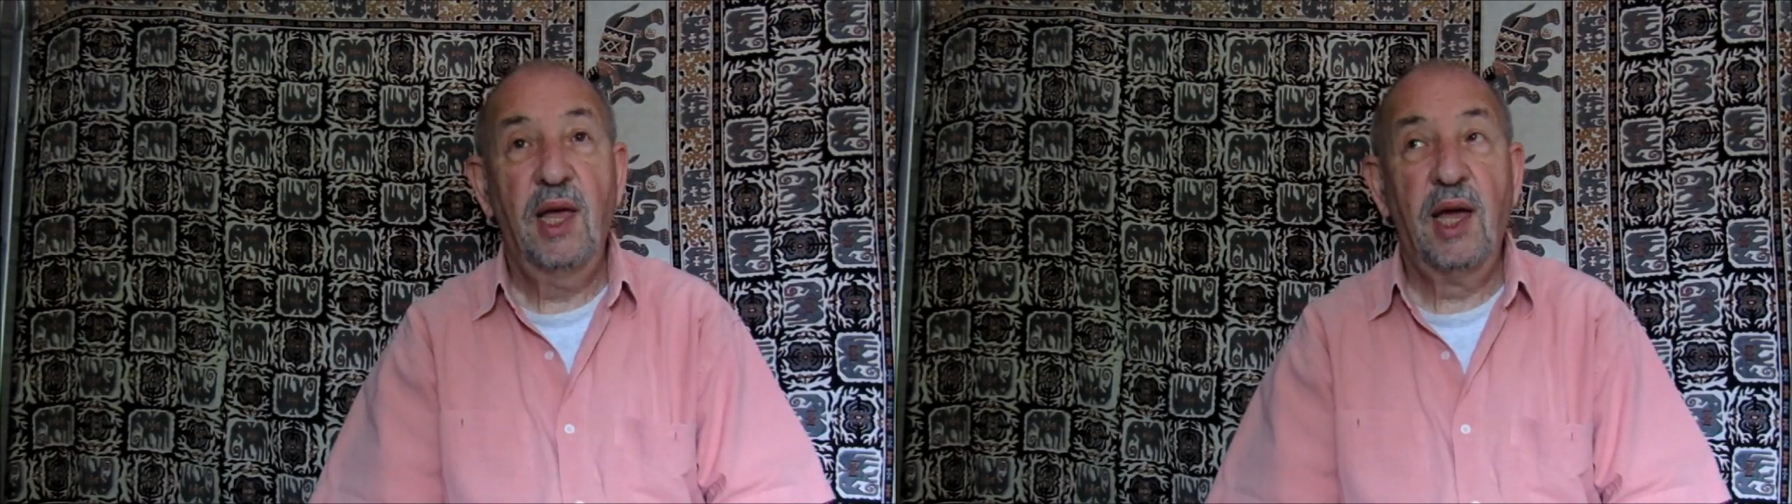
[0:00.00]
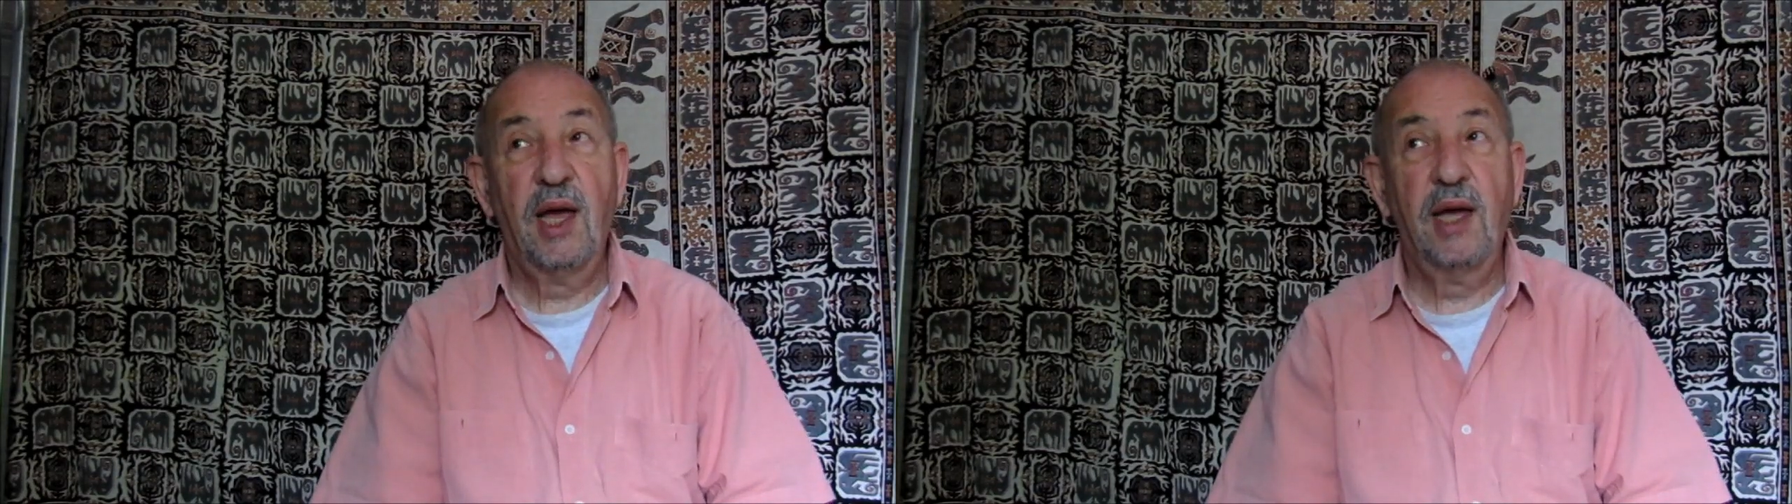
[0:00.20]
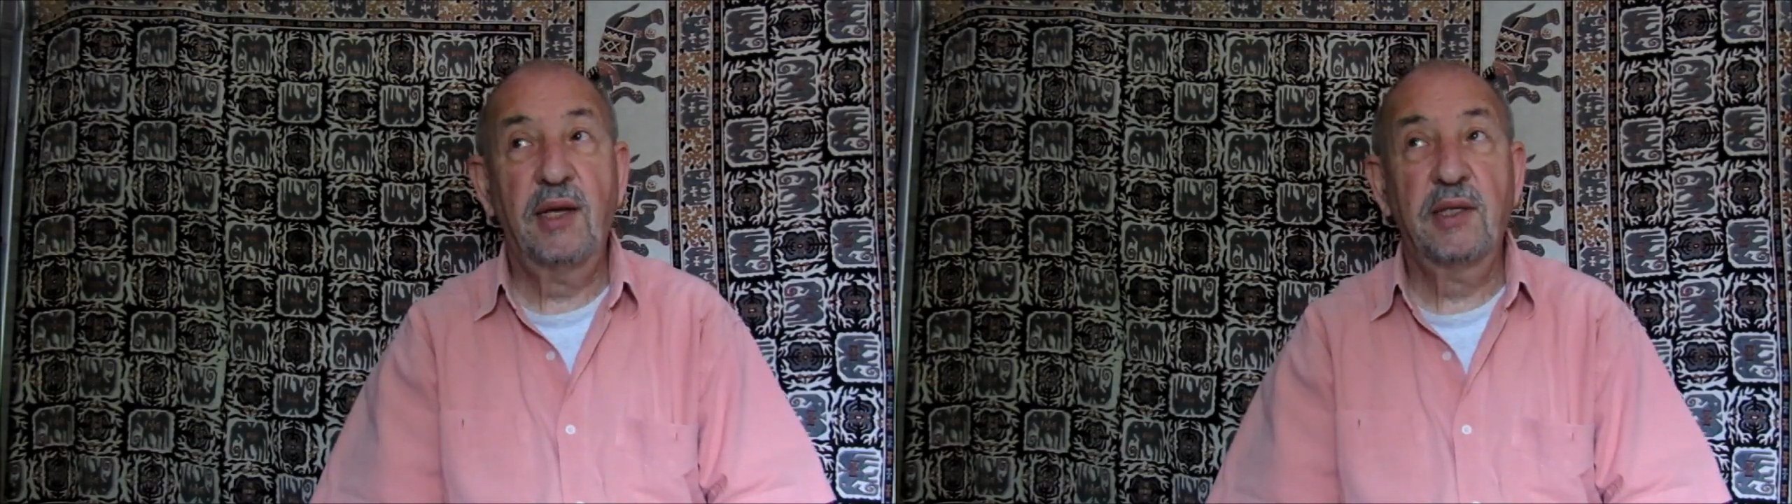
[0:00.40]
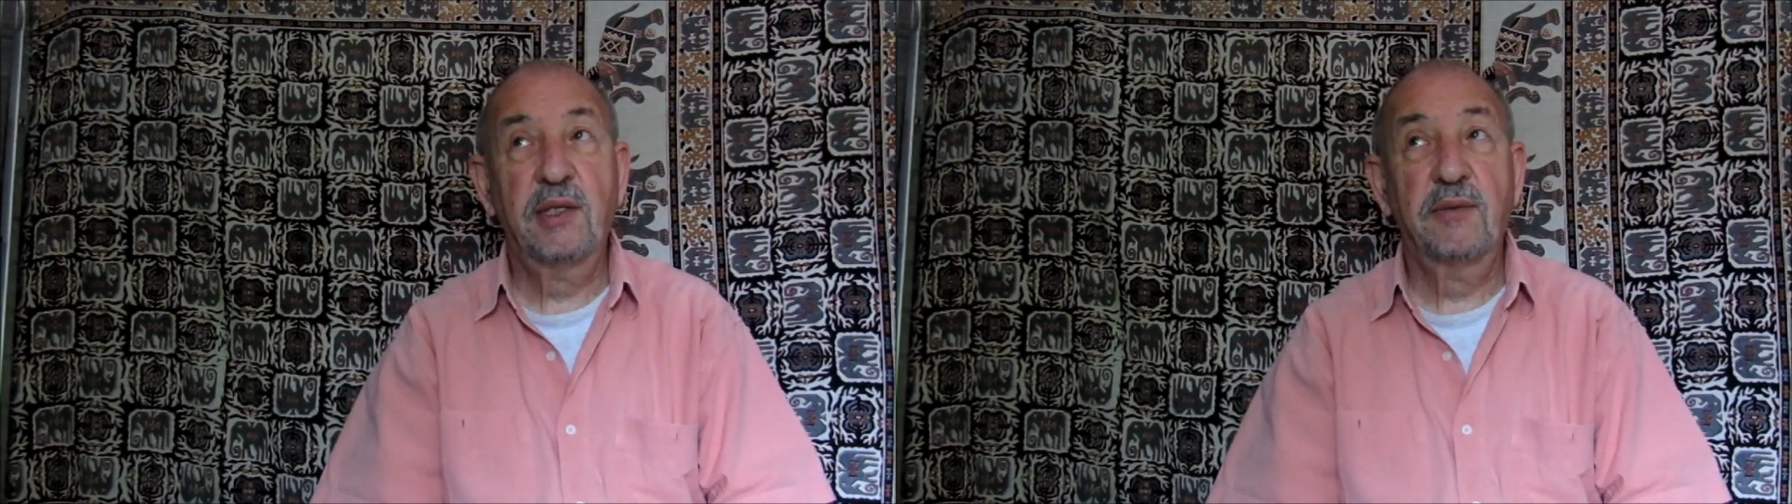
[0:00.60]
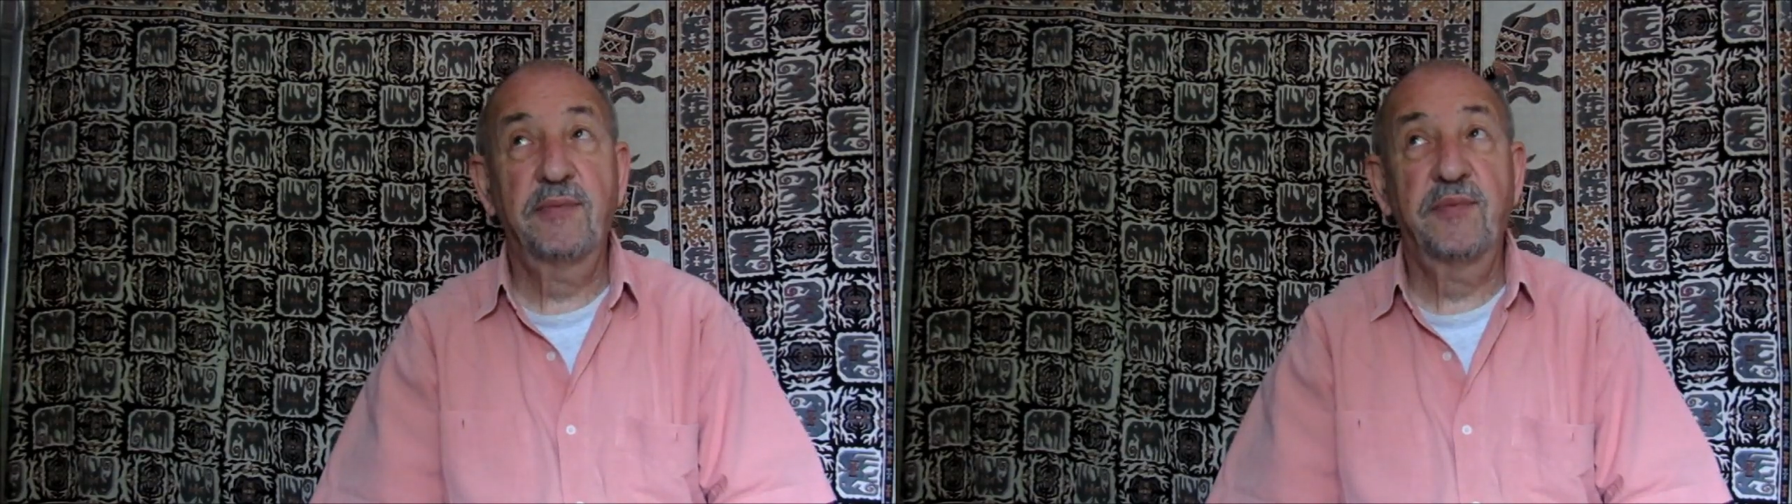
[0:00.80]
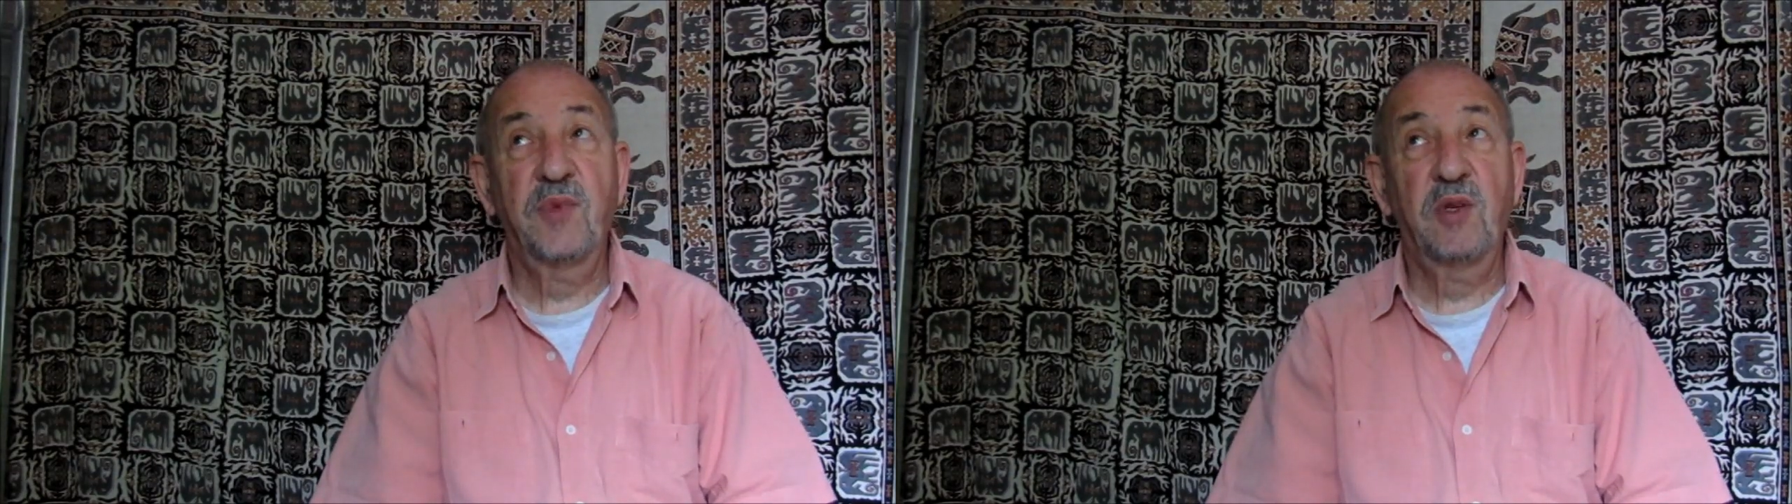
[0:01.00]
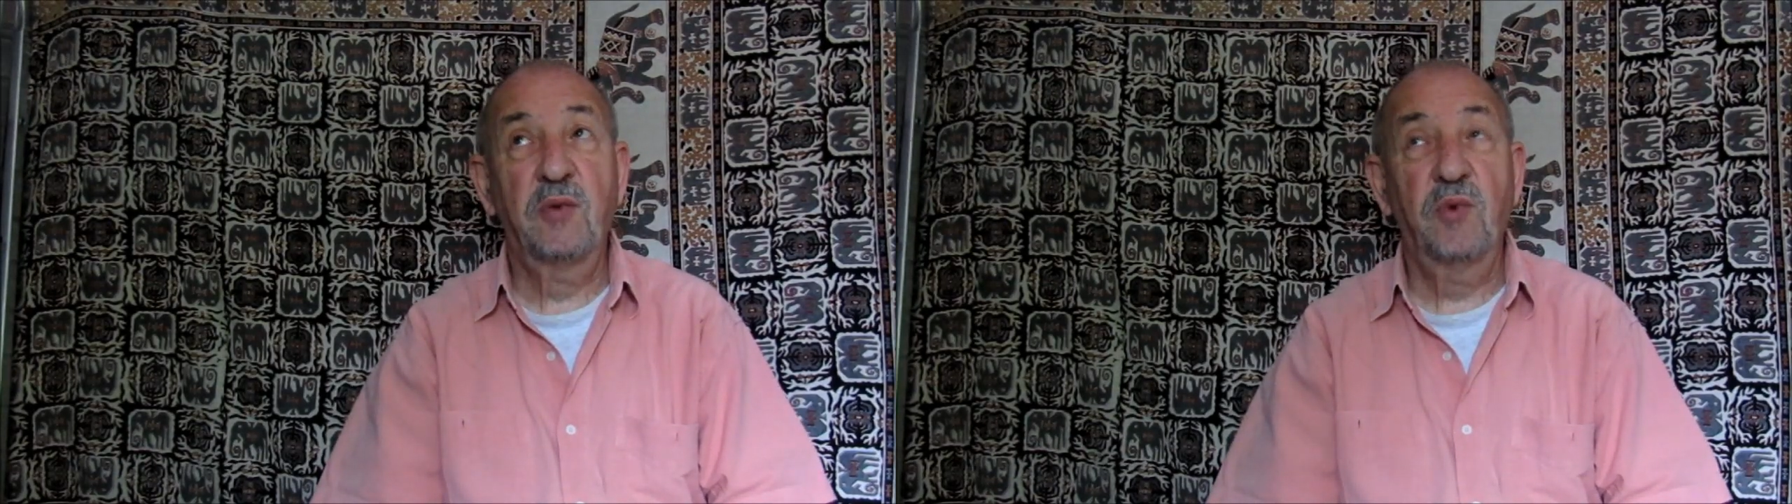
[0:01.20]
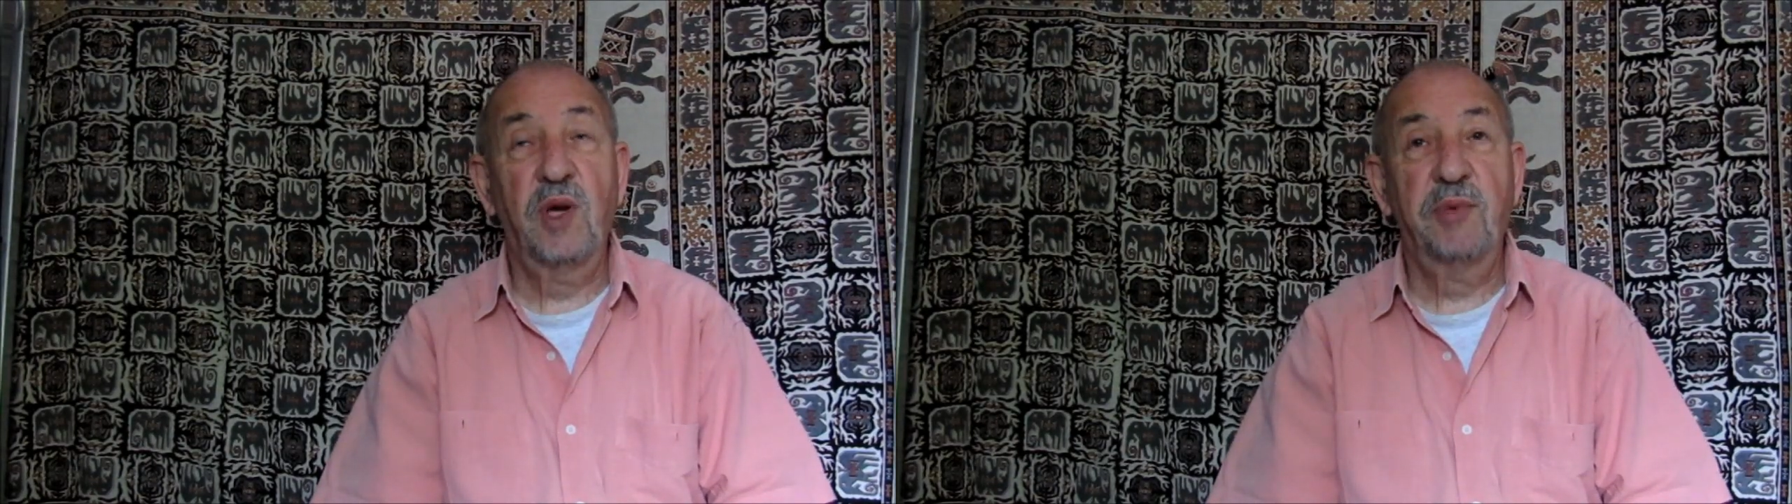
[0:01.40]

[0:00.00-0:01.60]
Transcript: and we're